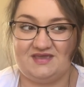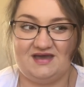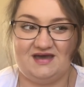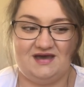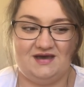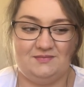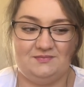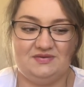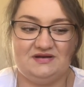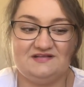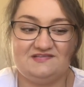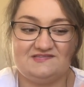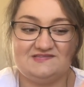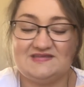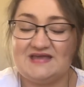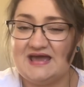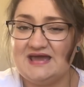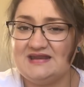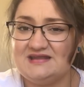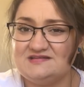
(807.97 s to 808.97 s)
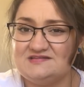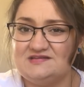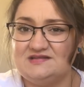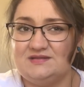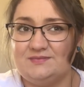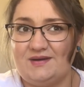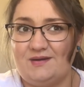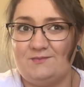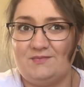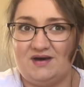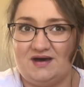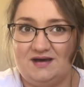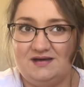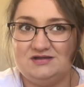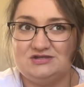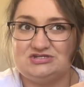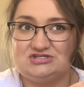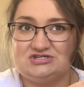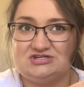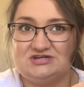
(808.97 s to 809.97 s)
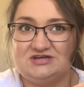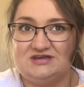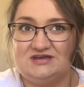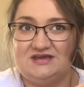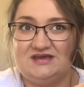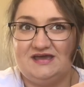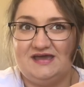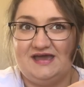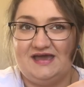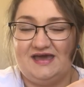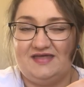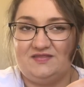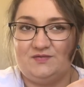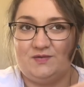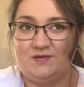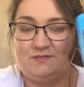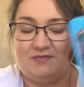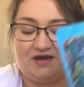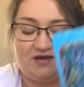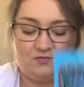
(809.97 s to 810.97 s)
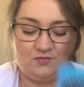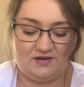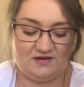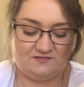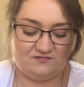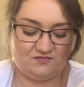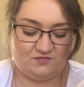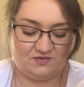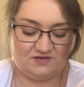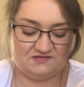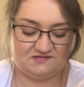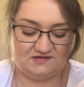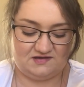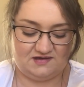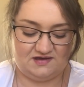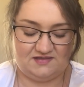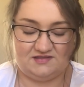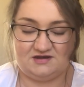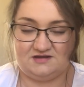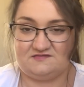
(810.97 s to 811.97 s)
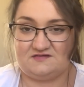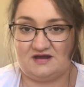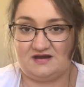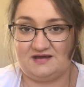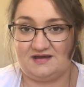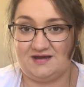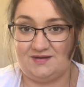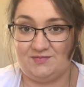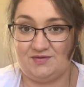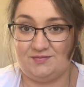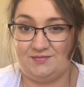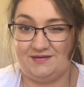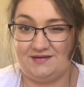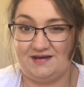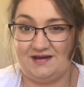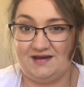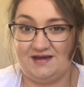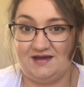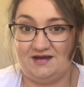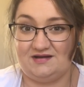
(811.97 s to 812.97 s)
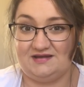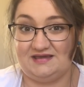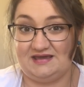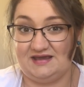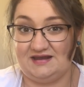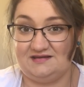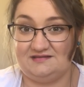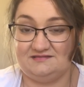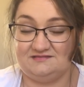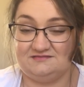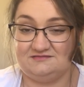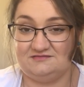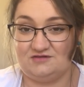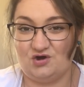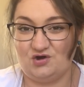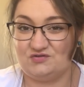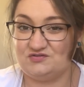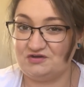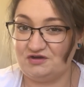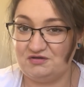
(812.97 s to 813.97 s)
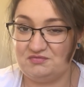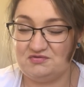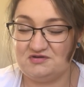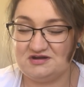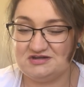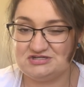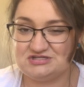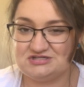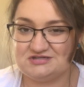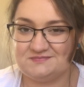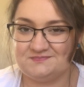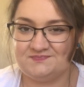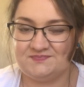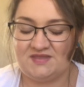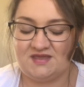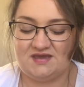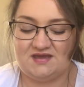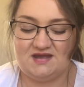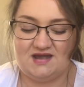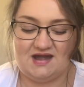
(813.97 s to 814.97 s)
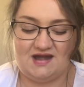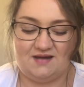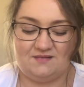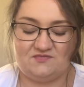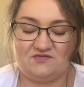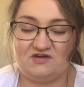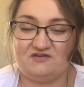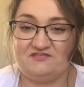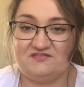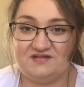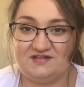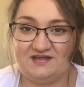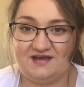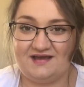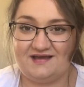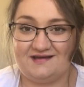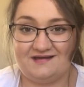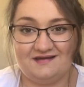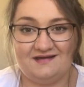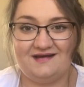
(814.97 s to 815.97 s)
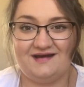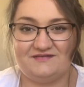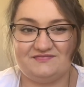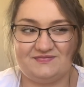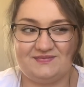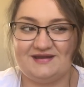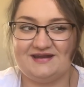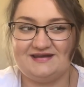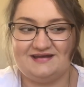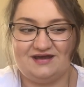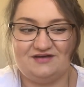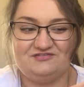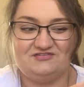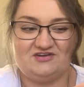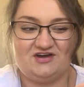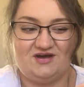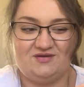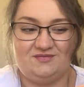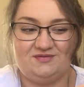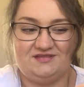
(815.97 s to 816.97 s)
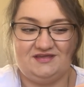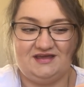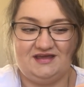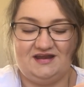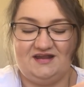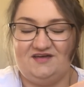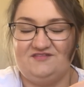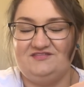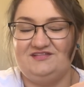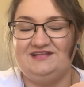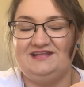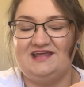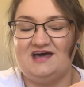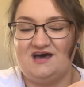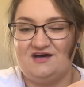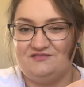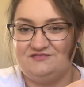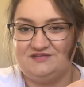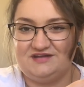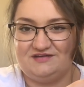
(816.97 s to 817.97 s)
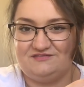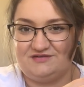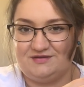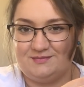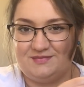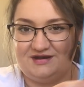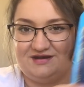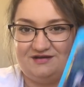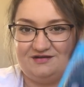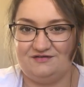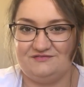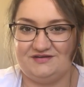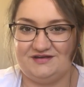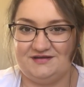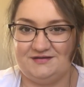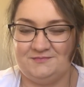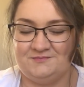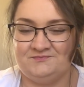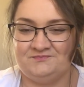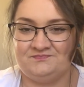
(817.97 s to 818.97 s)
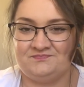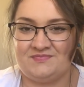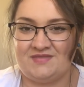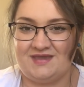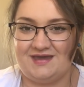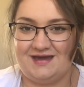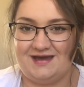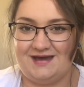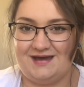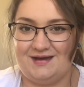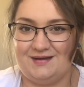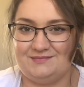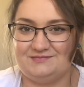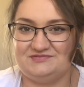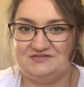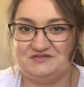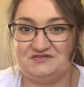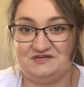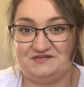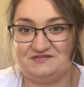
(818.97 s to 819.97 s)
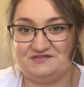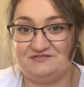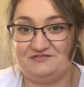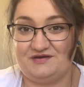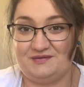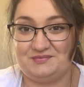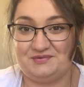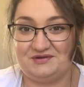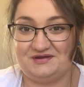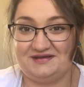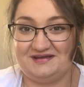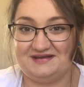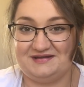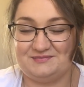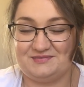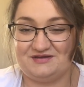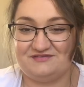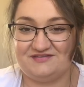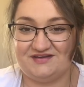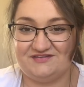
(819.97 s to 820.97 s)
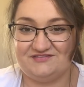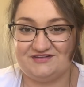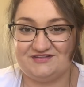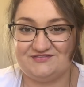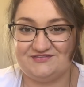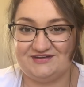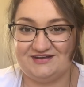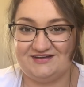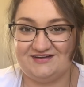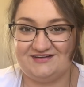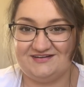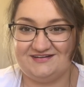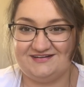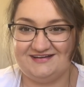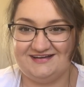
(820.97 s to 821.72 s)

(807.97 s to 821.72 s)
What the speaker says: but it stayed until about March, and then went back away for winter, and then it's kind of come out again October-ish. So I feel like I've spent enough time with it, and I've loved every minute of it to justify putting it in my favorites video.